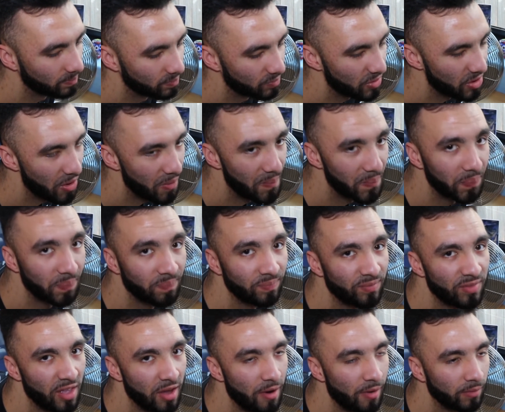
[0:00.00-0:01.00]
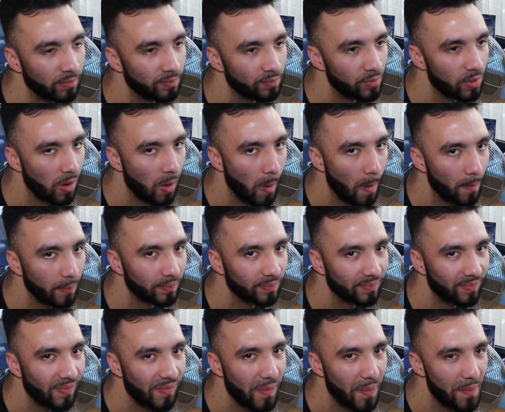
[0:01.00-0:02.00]
Dude, I got a nasty ass taste in
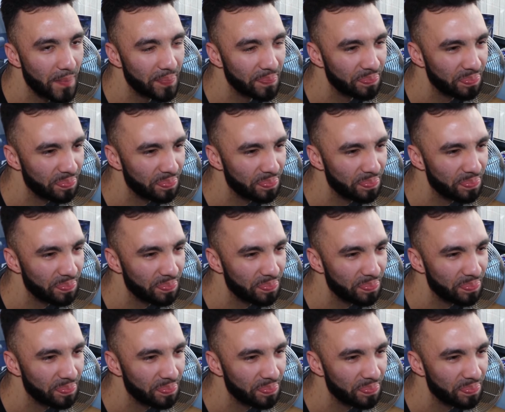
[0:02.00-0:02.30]
my mouth now.